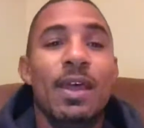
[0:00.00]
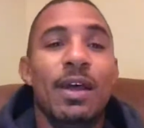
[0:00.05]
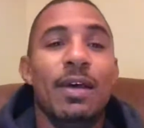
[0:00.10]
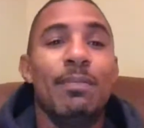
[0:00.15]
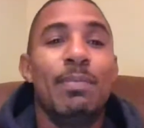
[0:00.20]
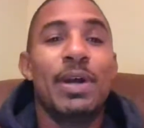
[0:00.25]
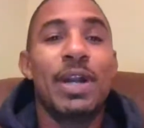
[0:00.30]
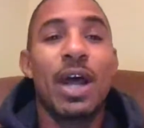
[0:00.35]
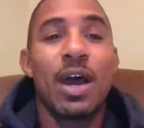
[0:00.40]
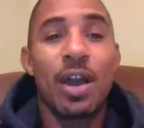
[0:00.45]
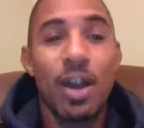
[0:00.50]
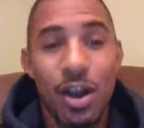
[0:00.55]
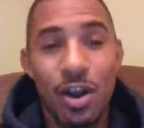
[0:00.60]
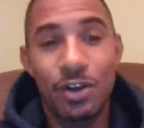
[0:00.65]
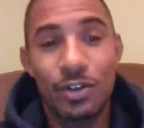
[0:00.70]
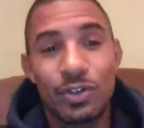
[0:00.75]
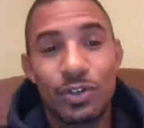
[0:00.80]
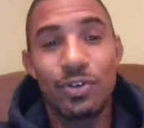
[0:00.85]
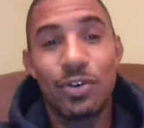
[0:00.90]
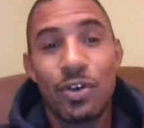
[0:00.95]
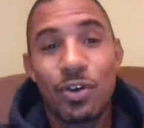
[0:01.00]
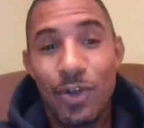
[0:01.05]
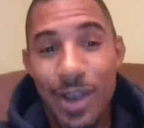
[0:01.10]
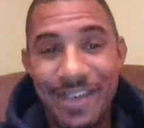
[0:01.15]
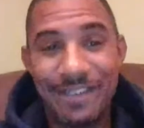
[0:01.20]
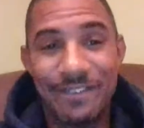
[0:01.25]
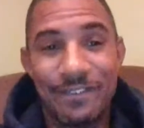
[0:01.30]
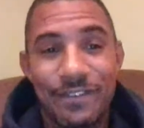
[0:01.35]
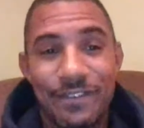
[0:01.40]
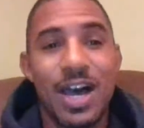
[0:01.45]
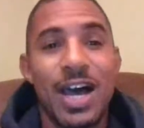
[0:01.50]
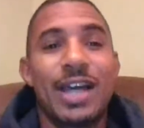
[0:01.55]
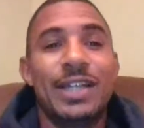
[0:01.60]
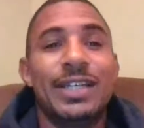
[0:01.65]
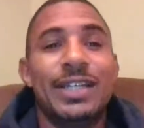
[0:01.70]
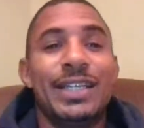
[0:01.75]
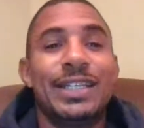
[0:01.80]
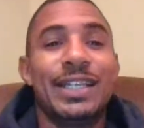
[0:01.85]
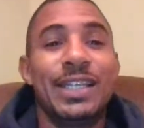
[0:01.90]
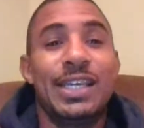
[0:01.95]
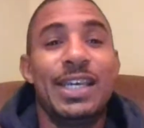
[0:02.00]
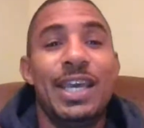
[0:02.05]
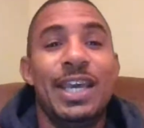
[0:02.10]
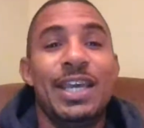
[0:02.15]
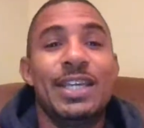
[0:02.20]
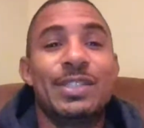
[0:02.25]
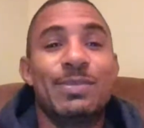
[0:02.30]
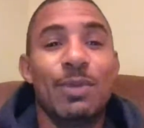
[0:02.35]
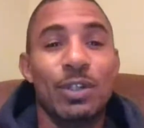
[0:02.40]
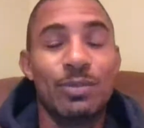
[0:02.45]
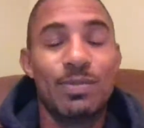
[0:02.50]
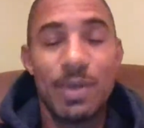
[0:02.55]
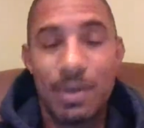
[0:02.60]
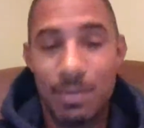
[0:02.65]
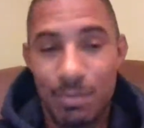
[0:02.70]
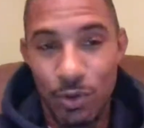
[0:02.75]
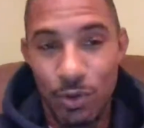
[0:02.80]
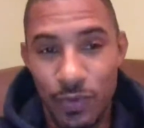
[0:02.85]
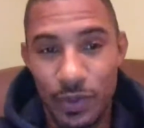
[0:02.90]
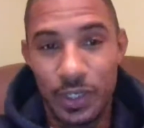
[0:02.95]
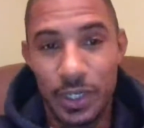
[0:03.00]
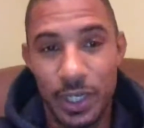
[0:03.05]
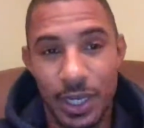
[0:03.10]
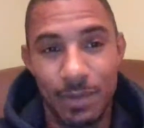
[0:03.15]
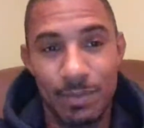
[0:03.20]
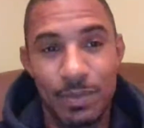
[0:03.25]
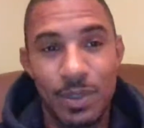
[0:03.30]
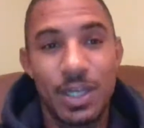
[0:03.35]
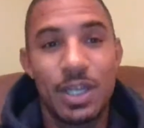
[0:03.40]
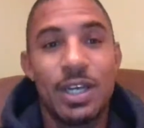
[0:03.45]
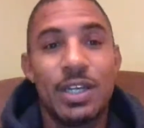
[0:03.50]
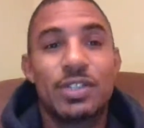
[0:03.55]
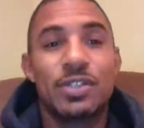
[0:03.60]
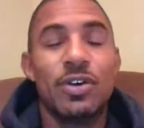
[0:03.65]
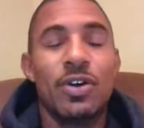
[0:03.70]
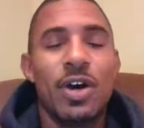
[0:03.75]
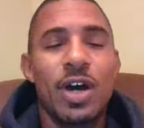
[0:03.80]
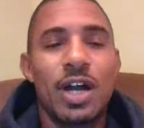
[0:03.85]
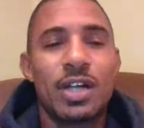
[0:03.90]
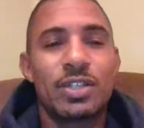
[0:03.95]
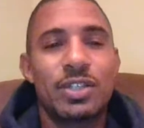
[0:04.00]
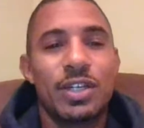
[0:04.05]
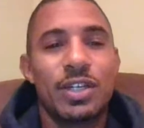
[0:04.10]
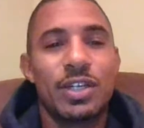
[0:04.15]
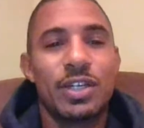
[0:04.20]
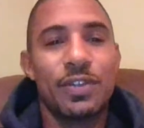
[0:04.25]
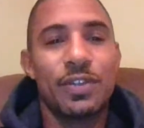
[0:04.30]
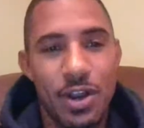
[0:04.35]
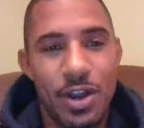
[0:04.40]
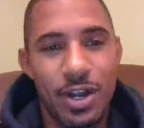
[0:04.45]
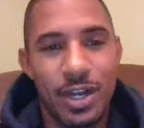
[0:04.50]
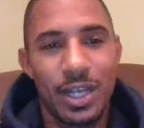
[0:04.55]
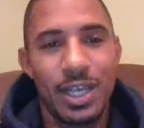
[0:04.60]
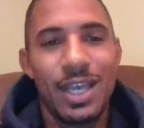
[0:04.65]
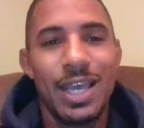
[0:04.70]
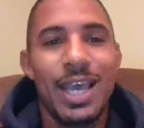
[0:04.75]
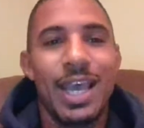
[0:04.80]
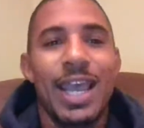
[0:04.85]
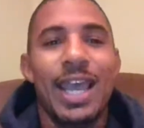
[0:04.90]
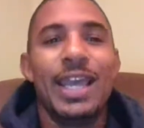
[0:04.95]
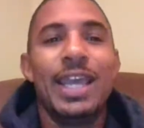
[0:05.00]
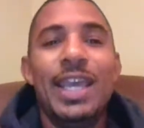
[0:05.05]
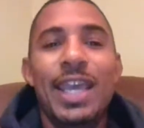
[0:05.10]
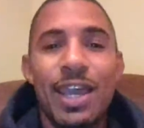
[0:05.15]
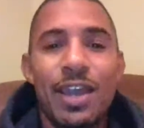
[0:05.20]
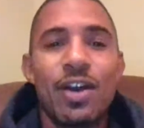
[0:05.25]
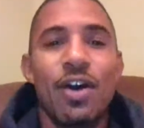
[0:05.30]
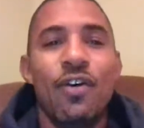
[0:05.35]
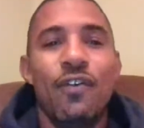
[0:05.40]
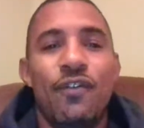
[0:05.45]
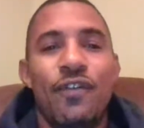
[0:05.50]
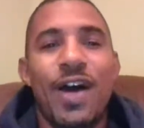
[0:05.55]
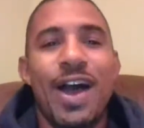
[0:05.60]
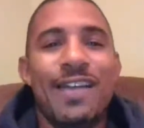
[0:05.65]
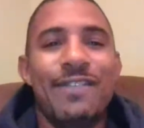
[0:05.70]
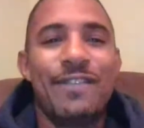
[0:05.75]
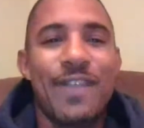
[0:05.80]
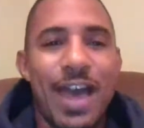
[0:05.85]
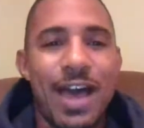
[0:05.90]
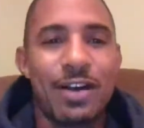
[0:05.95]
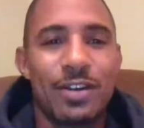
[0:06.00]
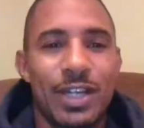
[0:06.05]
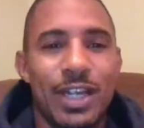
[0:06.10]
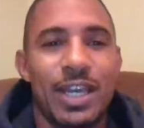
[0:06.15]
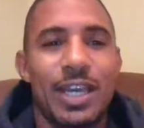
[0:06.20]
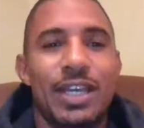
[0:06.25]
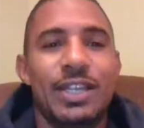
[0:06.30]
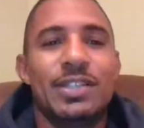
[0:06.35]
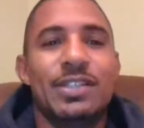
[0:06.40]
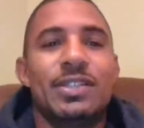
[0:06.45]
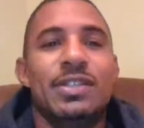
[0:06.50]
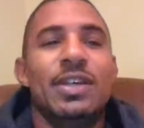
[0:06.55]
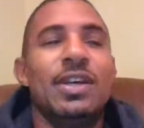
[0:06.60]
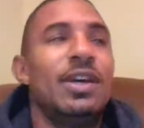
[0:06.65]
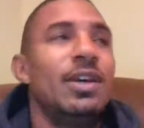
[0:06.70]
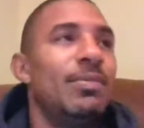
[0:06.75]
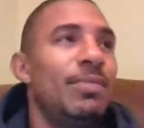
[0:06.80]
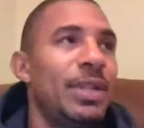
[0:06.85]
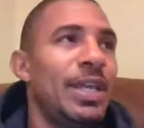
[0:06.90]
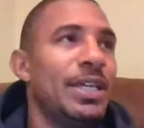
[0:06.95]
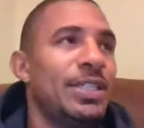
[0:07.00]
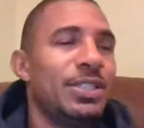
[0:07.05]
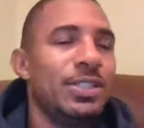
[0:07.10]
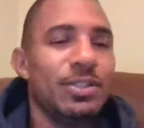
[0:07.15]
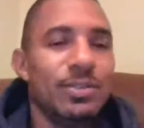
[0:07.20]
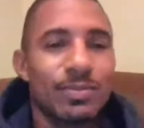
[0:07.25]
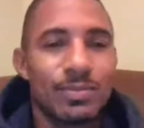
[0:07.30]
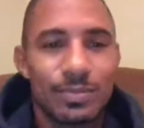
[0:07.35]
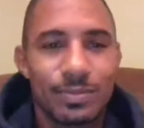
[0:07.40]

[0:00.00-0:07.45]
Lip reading: But I heard through the grapevine that the kid's supposed to be moving up to 130, and he gonna fight Valdez. Bless you.